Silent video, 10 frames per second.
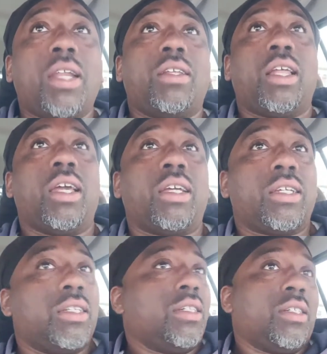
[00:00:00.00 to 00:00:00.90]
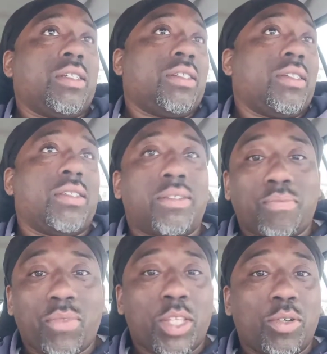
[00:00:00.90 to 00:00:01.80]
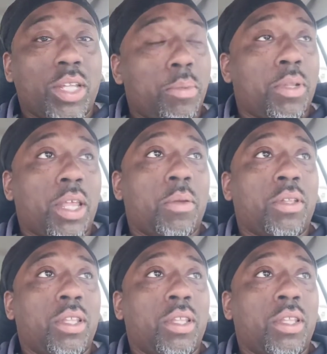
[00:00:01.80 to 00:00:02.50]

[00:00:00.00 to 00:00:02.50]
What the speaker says: Like, no, they